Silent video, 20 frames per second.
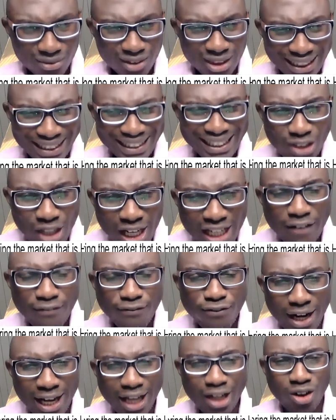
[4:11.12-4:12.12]
Ignoring the
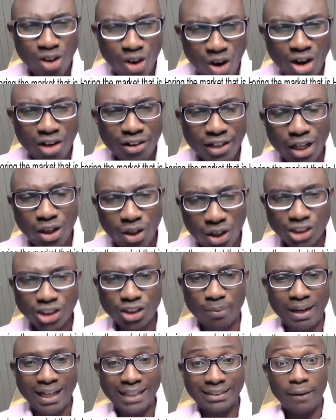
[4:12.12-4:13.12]
foreign hungry
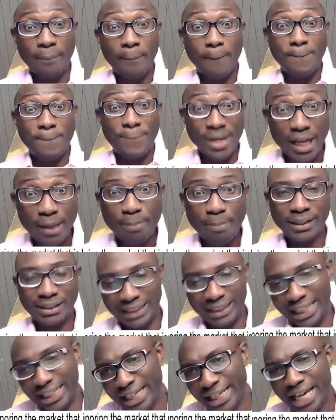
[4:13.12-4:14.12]
customer is a big
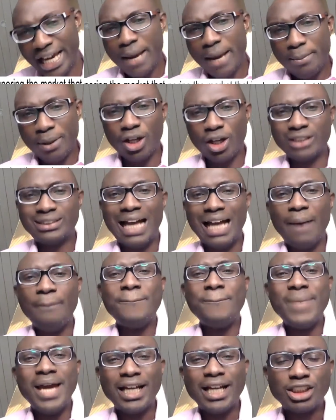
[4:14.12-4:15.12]
mistake because that
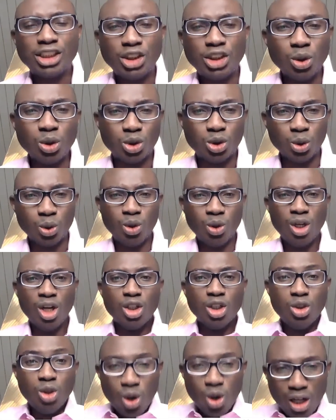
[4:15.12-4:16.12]
makes you to
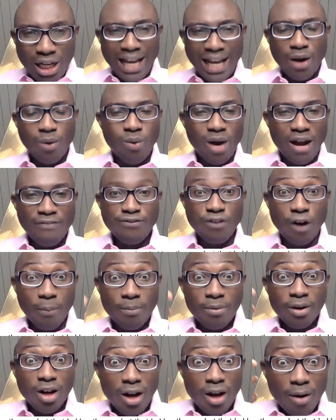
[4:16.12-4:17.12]
look away from
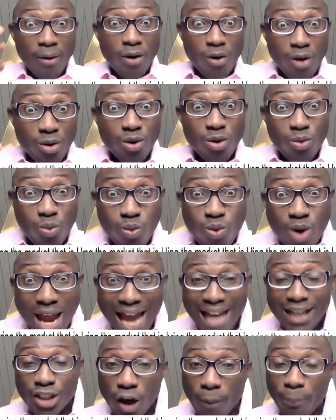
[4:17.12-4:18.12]

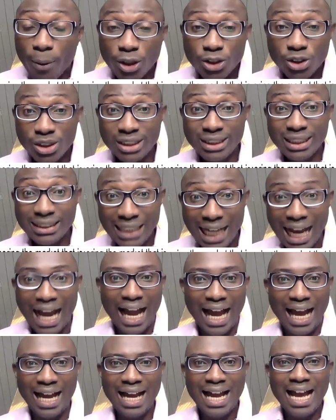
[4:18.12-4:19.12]
where the opportunities
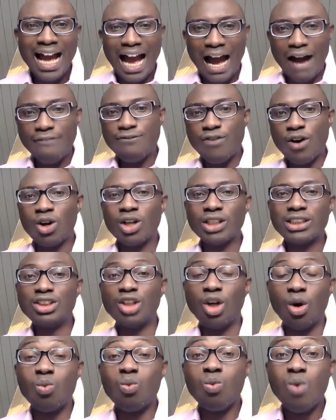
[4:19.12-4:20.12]
are and focusing
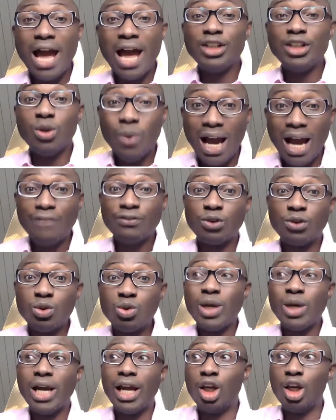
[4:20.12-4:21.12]
on where you have to
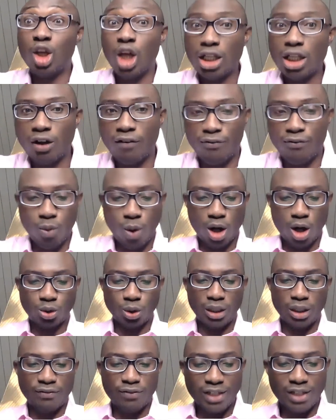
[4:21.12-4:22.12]
do a lot of work to
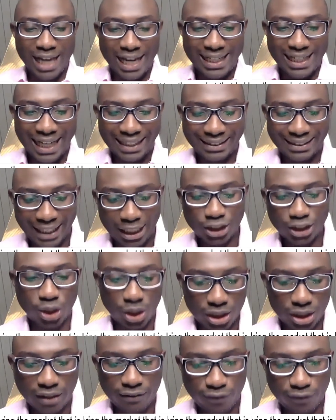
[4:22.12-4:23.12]
even get their attention
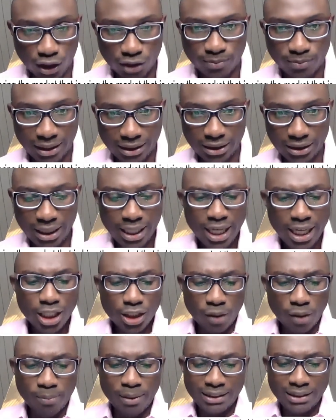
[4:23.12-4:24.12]
in the first place.
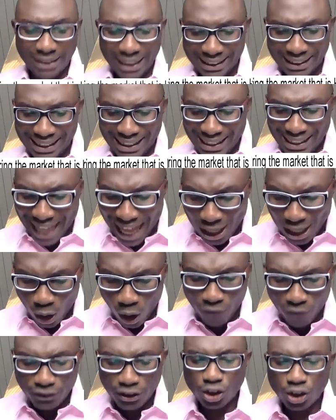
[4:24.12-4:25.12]
Number 6, lack
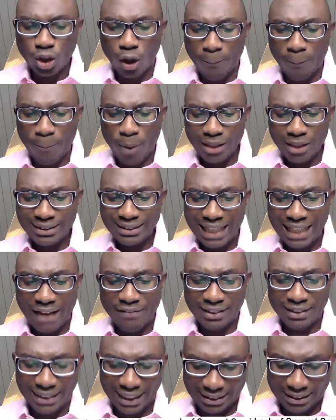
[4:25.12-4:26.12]
of support
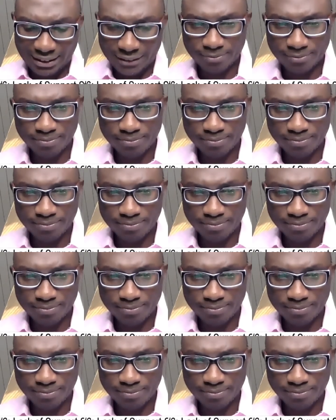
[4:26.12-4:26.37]
services.